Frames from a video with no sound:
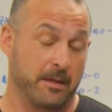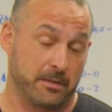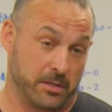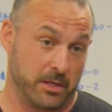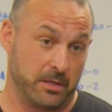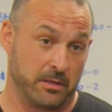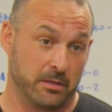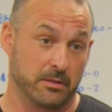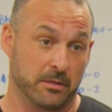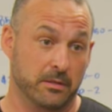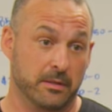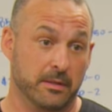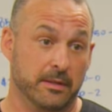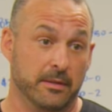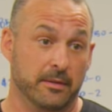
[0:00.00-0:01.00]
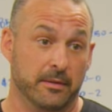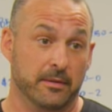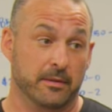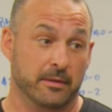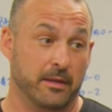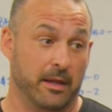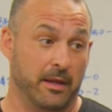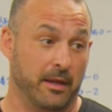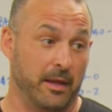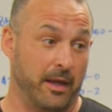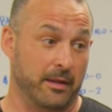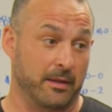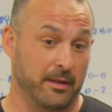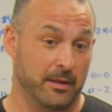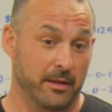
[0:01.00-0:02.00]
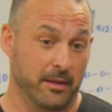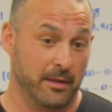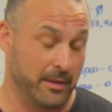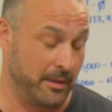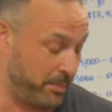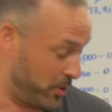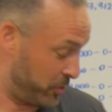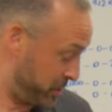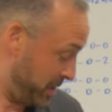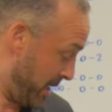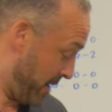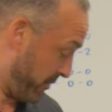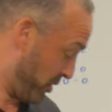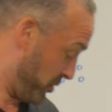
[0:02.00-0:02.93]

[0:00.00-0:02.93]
That's good. Hey, the person that